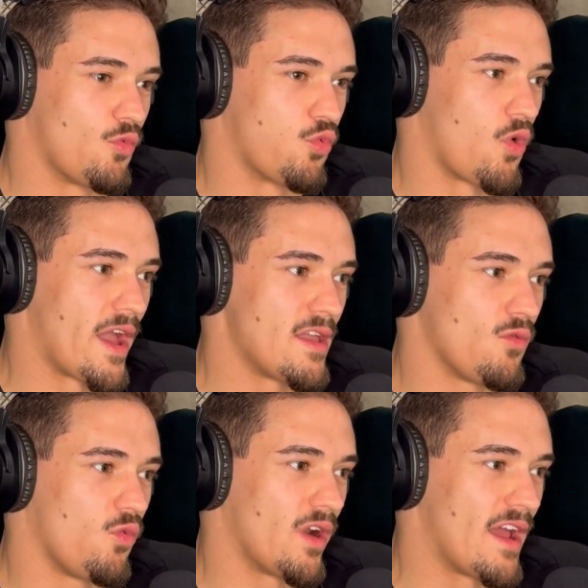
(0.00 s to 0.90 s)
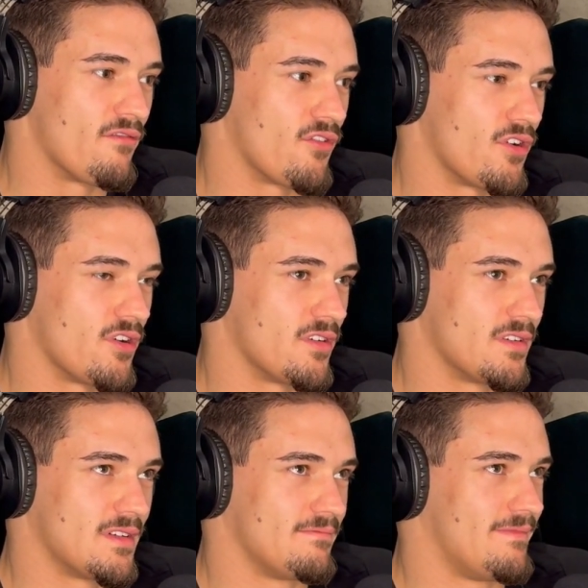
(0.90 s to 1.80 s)
write whatever
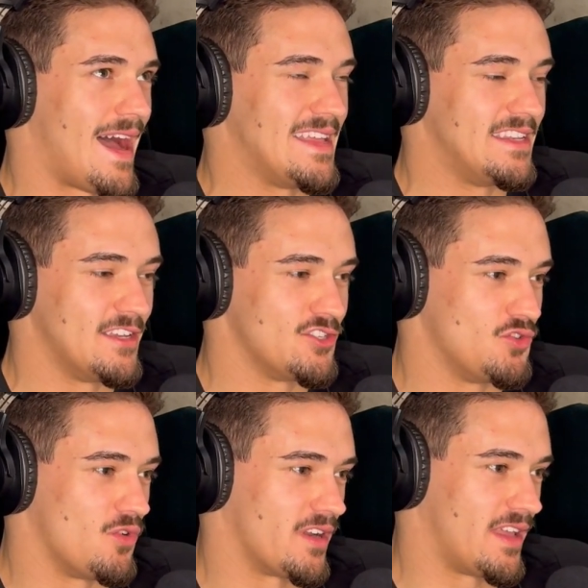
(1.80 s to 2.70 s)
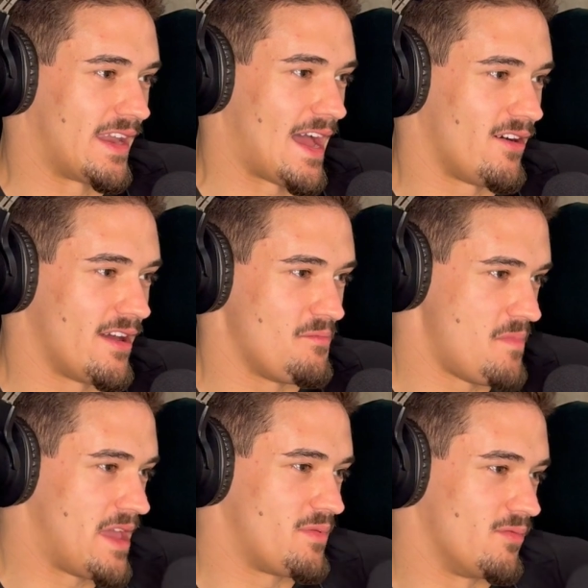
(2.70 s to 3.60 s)
ideas you want to get out and
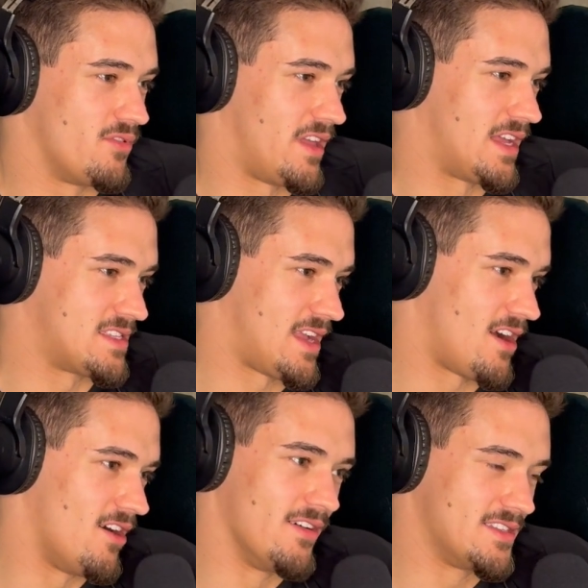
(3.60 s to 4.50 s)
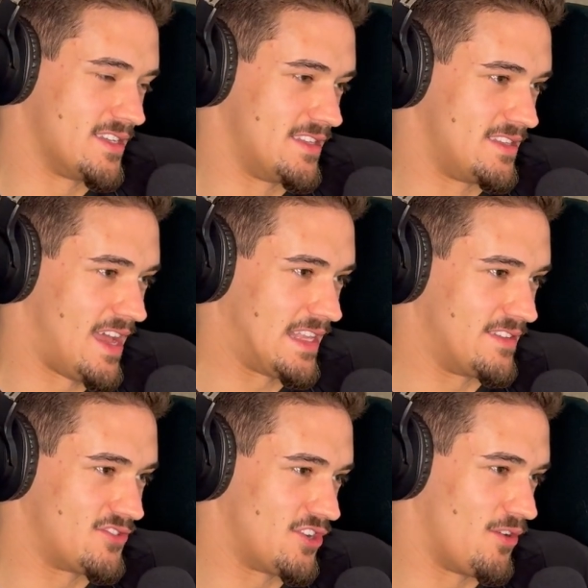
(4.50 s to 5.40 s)
make people think it's like, oh, it's a
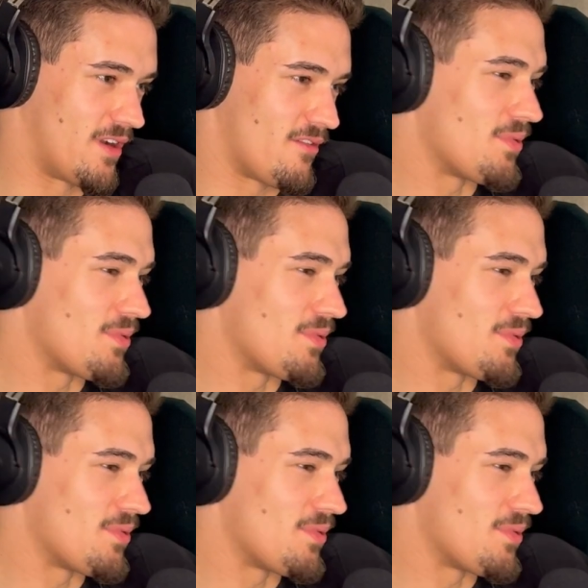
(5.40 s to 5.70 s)
detective show or whatever.